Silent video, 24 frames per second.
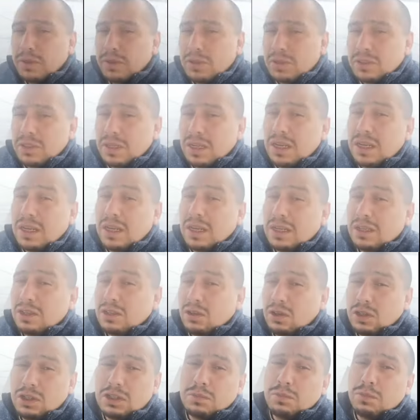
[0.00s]
person I like
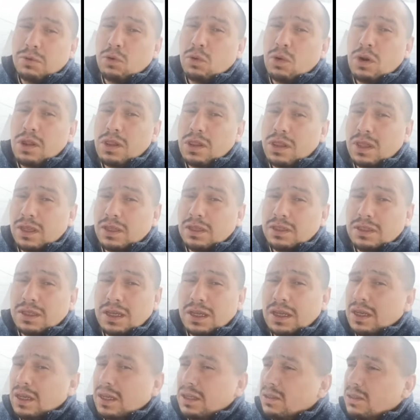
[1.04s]
to explore things,
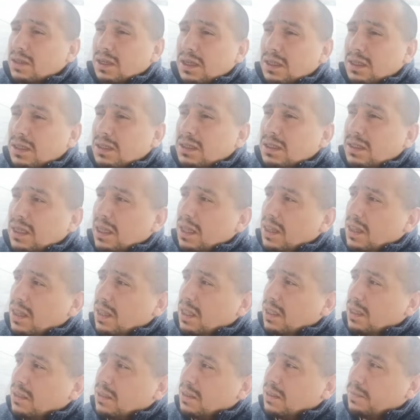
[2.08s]
I like to understand
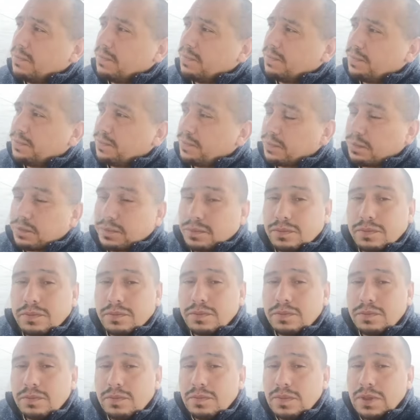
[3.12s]
things
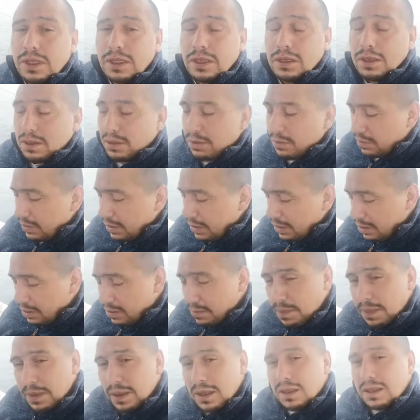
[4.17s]
well
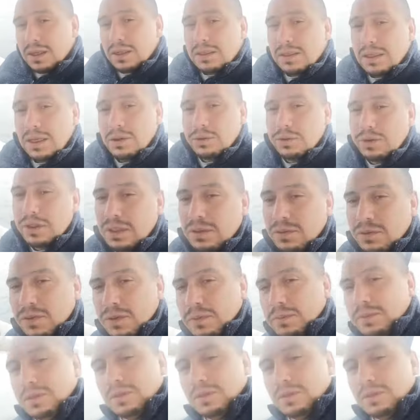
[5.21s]
that's everything from